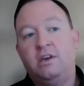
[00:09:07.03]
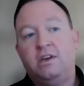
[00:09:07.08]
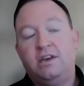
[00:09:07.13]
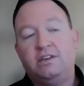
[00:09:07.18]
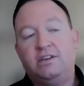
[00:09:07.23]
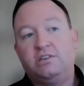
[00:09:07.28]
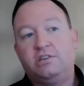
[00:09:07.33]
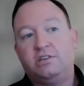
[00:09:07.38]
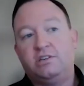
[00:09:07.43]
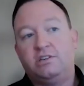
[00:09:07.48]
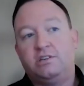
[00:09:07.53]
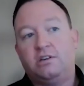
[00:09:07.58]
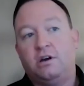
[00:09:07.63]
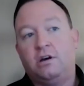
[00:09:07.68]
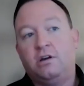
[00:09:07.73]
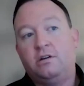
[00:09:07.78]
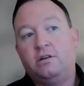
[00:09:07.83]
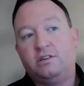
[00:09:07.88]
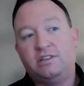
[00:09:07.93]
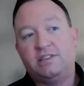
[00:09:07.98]
It's just
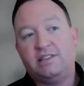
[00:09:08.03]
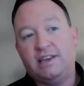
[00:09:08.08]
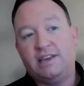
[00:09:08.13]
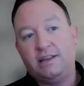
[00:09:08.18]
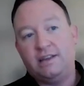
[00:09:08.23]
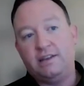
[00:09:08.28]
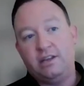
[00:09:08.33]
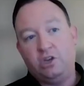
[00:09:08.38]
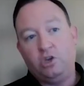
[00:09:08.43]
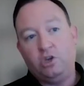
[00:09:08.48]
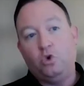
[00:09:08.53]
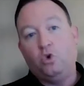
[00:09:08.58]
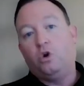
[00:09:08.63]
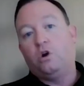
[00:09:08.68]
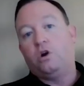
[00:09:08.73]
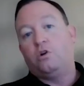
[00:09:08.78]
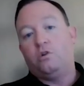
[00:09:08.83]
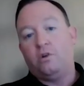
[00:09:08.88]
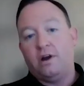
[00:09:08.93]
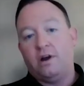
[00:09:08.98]
understanding
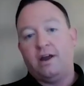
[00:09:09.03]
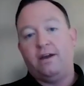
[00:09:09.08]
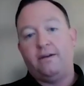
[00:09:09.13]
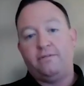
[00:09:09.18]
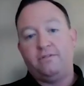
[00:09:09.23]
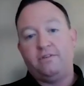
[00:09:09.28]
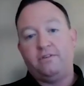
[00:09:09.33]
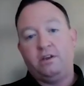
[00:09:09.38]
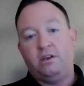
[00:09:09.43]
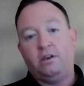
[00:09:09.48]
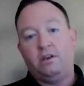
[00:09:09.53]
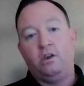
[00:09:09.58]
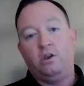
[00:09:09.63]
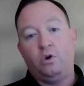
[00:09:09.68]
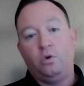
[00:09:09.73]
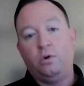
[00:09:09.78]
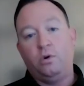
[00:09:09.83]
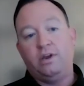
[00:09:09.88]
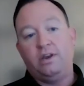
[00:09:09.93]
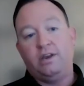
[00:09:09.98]
your craft and
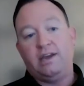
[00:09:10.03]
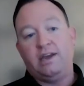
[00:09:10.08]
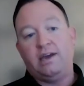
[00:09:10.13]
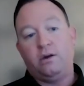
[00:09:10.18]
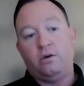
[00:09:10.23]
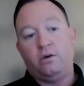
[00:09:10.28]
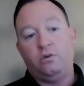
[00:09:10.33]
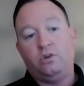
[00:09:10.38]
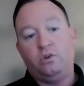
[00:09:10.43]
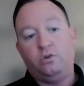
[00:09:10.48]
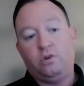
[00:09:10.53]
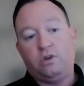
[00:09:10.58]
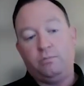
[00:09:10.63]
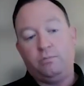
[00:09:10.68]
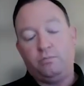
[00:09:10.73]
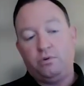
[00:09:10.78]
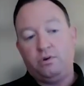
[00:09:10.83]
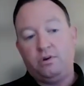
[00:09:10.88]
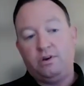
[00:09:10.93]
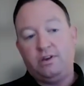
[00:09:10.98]
knowing how you
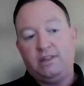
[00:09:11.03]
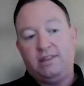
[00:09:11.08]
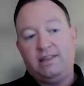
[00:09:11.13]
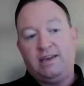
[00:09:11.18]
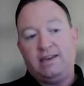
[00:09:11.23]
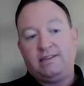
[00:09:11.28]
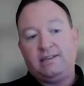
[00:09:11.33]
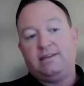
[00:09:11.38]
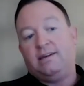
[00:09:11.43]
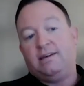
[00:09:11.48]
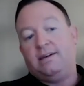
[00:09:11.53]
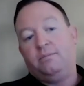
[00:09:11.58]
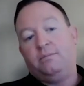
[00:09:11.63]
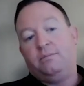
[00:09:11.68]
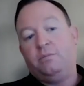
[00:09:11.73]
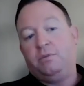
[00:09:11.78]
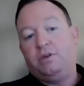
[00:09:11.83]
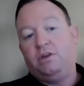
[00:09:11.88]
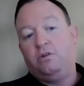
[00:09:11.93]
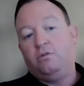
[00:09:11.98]
can put in that time
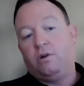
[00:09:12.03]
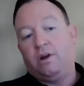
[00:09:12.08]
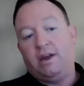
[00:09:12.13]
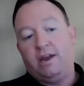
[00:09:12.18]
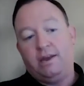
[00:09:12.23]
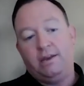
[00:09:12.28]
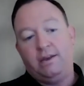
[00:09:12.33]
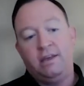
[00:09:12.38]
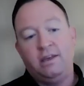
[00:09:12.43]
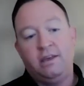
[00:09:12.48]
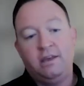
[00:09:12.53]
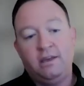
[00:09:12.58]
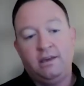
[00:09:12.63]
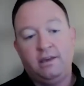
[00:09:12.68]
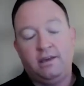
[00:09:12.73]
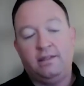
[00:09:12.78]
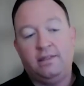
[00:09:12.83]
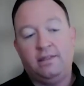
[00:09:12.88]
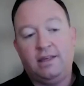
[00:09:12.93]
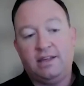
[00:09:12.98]
to be great.
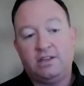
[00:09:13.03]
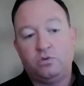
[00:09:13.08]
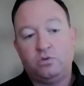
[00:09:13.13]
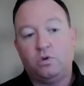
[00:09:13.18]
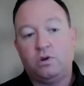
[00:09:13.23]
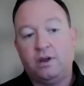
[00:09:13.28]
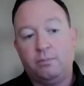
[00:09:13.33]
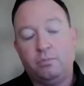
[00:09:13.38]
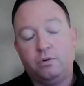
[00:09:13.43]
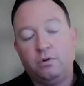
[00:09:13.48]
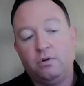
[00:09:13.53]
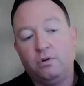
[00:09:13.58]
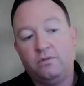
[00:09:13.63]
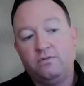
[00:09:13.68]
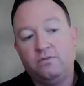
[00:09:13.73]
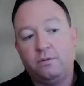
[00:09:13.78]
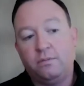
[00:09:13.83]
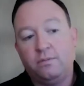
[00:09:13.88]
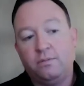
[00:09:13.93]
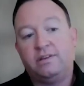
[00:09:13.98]
And that's what I pulled
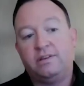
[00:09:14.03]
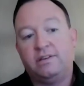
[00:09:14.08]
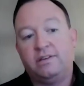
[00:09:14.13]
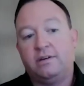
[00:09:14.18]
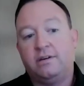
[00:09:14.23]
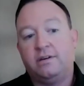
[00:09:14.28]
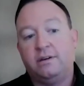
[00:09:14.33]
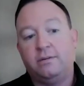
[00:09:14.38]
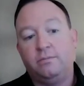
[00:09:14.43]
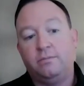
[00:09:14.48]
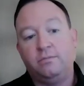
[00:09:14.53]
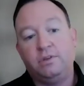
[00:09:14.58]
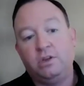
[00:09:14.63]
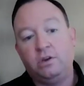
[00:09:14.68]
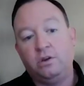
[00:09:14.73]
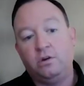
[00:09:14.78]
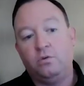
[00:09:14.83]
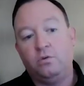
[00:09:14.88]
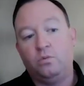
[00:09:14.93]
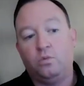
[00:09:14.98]
from my time,
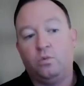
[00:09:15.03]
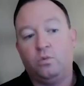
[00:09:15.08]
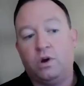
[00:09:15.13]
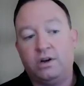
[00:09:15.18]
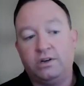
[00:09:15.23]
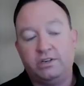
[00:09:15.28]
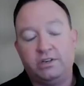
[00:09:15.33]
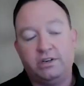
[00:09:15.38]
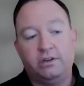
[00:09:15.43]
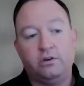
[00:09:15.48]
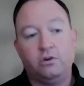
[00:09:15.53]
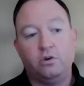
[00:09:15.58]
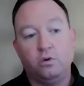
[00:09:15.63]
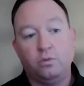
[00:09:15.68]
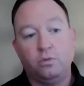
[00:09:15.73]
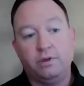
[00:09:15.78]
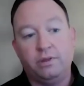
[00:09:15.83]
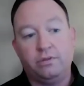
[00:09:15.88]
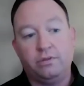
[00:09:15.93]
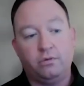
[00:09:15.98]
watching
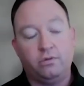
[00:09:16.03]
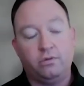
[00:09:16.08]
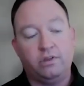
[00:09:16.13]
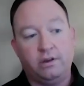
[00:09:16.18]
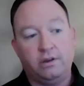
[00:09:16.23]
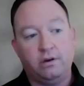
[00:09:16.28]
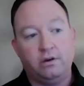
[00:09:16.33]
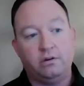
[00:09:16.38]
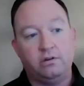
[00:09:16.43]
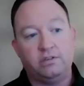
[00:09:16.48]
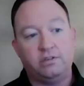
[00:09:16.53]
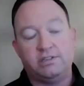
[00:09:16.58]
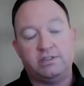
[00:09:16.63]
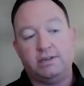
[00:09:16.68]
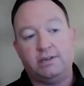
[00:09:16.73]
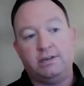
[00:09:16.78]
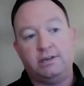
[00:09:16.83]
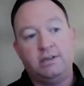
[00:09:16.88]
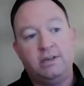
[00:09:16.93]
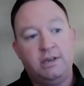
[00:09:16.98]
Kobe through the years.
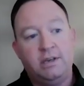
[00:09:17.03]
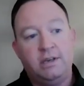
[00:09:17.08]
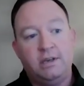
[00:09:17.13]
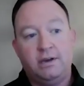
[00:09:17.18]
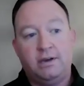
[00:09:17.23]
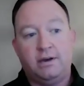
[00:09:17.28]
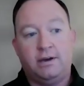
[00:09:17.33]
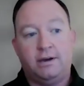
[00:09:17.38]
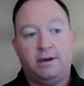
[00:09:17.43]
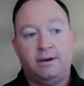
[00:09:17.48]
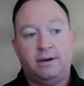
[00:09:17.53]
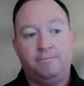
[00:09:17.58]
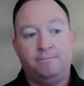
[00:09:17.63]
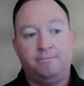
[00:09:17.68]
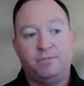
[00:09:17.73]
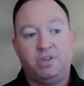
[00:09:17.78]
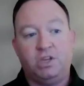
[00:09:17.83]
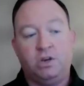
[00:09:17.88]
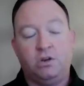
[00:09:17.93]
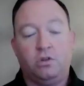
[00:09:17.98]
And,
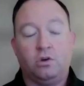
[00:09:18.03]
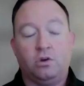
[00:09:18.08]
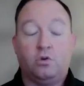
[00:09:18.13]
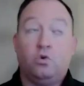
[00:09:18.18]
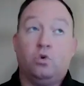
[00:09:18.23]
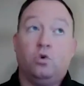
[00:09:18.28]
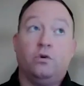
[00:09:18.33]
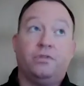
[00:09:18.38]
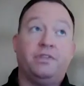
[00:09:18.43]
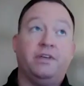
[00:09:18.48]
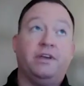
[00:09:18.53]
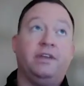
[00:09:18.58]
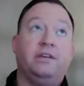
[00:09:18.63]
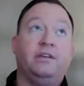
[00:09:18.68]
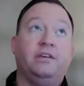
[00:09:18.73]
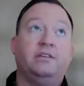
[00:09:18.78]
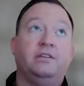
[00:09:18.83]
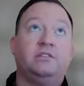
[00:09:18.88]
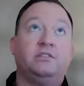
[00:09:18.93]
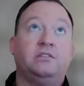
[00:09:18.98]
the cool
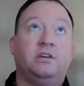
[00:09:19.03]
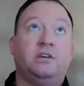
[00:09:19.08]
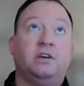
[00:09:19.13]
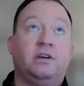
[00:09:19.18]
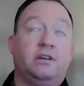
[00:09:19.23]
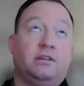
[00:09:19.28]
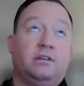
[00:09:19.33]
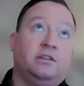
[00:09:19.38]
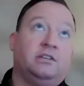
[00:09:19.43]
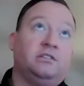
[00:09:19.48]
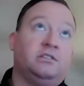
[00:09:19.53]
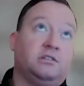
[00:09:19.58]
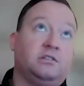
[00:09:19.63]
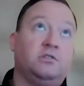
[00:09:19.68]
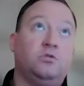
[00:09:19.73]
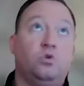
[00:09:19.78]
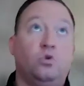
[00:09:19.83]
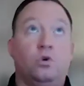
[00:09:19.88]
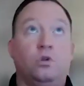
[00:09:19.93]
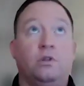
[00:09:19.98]
thing is it's
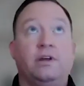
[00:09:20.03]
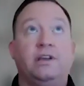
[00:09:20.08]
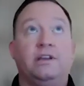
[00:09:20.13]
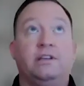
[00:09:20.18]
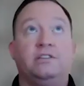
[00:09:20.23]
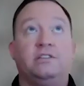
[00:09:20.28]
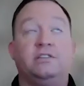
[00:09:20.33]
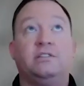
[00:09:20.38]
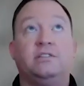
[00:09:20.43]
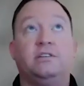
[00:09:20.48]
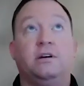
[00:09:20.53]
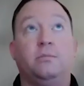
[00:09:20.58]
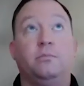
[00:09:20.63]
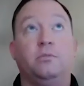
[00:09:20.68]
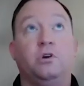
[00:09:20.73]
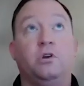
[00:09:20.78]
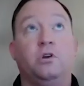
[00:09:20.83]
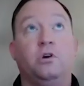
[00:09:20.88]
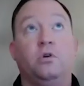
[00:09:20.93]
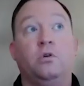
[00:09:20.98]
cool and it's a
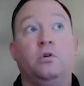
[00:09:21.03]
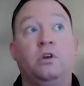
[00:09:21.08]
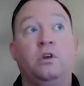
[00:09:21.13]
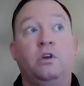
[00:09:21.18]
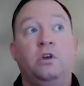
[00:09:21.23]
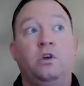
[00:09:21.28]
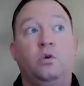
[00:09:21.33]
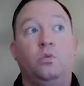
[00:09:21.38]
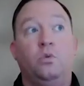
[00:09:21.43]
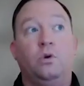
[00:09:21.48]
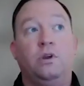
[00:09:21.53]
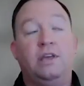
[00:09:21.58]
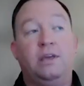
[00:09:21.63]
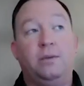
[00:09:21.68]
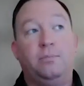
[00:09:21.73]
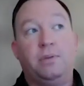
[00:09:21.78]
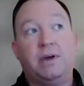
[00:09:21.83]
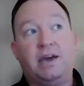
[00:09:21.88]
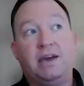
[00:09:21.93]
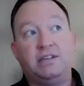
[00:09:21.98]
somber note. When
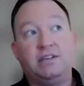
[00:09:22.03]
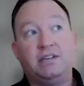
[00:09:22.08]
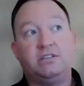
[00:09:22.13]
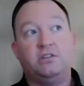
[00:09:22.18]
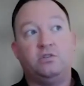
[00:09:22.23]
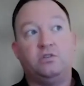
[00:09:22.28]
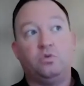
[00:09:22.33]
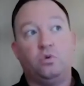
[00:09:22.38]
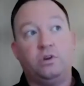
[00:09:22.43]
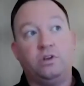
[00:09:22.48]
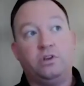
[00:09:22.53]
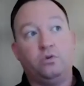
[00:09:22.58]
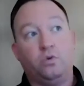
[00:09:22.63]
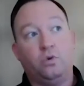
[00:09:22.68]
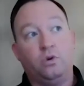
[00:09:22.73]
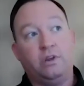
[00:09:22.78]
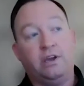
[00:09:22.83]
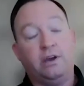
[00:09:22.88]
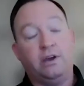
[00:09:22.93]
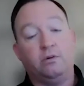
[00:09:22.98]
he passed in
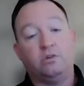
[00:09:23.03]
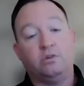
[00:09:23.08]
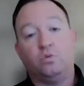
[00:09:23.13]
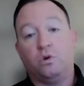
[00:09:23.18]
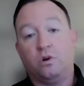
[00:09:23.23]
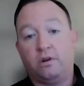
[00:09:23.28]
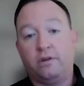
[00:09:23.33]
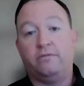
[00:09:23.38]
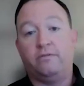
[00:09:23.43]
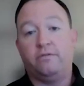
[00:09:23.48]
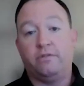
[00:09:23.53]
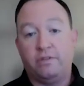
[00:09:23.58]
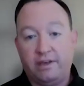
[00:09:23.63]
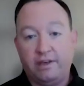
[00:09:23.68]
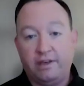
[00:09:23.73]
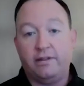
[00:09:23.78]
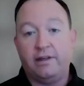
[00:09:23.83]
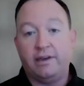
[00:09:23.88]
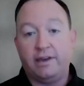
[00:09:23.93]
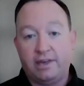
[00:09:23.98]
2020, I was working for
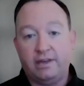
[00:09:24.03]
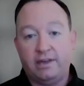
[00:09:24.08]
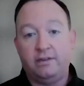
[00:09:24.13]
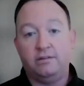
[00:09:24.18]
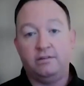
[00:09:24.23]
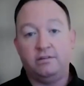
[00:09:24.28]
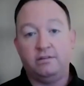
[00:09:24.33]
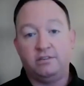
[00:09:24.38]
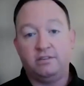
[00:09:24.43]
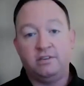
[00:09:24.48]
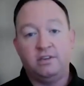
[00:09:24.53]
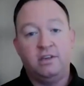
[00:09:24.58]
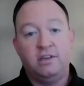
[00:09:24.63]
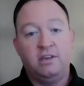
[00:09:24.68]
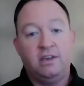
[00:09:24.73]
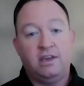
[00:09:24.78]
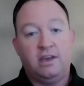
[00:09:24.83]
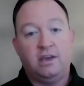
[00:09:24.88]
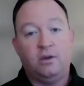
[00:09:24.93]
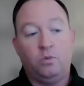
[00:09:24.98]
the LA Kings,
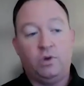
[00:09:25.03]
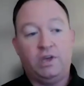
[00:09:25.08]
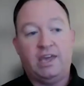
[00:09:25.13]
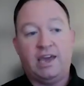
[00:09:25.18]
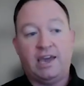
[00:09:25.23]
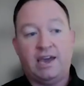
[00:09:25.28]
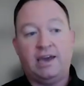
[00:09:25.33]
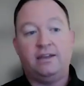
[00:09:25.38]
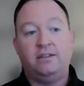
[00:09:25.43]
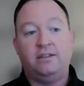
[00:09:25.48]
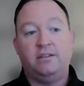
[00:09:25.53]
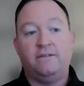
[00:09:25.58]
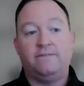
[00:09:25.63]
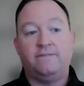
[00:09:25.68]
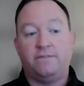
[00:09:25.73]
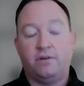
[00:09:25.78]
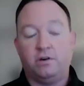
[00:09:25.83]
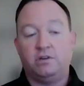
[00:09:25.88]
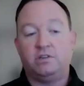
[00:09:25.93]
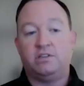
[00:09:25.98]
and we had the
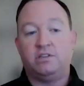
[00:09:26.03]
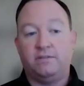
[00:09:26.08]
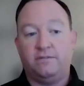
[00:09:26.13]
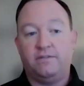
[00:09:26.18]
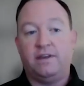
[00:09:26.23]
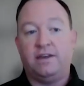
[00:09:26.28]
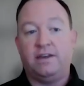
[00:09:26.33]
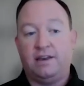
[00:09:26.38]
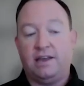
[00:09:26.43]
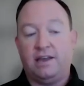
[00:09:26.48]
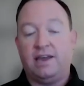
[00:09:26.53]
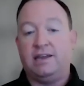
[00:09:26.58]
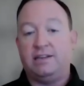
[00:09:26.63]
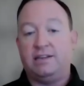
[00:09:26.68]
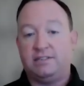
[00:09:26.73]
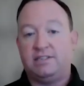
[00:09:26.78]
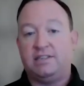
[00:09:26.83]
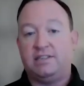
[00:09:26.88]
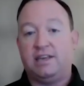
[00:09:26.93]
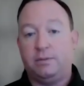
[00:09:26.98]
first event
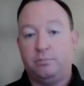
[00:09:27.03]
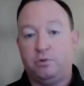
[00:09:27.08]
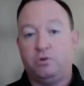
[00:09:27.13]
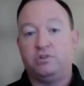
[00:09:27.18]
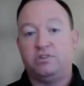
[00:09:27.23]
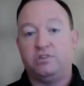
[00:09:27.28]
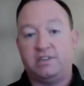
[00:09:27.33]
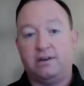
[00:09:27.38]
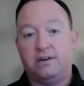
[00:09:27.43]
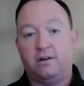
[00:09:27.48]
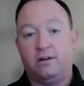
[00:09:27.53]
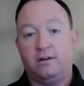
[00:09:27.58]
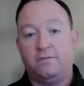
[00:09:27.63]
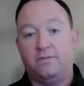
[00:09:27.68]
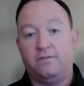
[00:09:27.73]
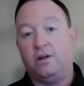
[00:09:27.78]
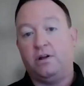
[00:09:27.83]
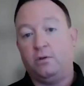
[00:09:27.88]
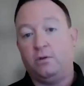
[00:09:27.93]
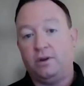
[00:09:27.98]
at Staples Center
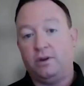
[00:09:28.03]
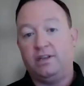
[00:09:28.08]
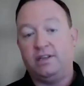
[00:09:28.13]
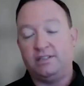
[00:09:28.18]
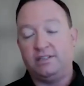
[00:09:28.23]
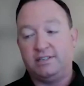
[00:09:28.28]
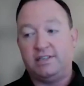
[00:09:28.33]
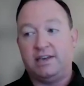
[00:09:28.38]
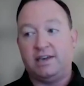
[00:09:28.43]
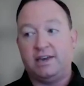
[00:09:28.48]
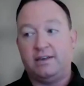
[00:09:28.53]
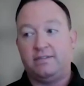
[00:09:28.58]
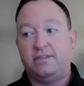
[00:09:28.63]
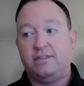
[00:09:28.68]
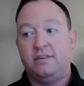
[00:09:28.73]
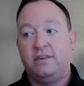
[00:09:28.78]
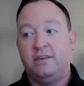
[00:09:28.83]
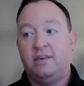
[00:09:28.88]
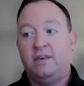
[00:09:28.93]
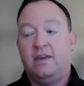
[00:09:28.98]
following his
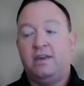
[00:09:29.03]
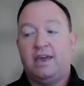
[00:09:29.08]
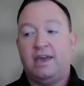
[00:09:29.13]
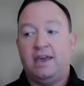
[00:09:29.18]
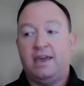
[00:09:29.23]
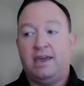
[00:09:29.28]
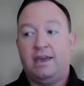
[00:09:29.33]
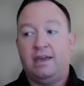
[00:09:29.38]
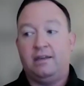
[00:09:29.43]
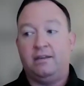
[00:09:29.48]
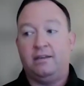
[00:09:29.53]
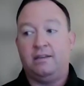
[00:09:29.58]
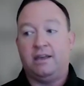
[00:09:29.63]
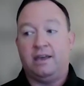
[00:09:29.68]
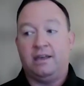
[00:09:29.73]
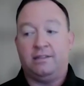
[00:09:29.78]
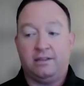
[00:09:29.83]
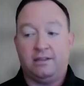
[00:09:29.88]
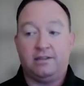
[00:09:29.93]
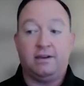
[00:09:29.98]
death. And
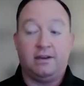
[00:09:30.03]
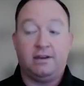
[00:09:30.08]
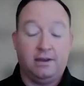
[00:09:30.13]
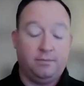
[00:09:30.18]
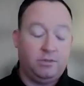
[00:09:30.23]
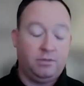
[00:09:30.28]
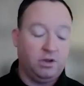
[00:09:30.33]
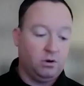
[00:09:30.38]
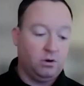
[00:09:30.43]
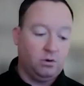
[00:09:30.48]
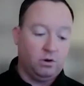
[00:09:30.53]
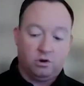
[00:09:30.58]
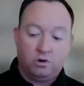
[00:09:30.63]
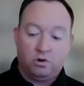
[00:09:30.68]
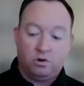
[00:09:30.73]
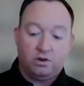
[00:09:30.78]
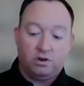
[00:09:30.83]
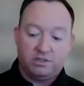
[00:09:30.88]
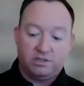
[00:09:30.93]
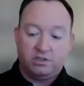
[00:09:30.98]
at the time, there
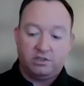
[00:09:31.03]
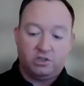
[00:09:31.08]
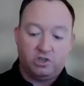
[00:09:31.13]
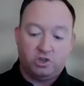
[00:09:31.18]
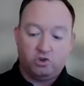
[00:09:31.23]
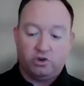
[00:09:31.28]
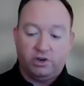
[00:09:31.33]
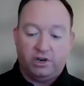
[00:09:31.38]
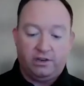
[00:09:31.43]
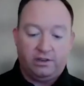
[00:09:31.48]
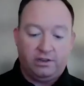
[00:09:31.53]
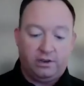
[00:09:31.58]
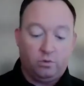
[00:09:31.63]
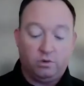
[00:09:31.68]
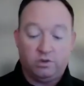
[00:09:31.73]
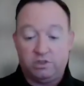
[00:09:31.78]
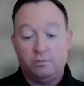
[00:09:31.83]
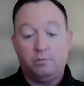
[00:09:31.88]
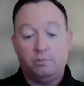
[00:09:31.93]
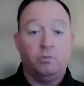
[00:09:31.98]
across the street, there
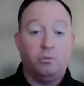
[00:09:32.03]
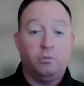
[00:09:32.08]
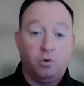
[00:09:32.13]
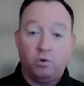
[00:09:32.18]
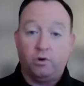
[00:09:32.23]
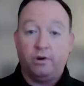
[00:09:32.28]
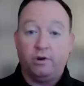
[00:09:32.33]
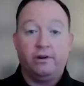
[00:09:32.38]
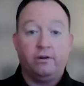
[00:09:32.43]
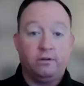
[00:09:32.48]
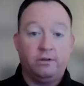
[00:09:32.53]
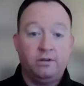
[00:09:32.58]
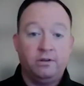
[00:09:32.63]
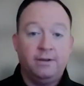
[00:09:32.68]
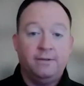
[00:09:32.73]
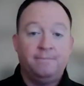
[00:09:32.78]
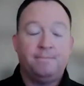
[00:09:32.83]
was the memorial.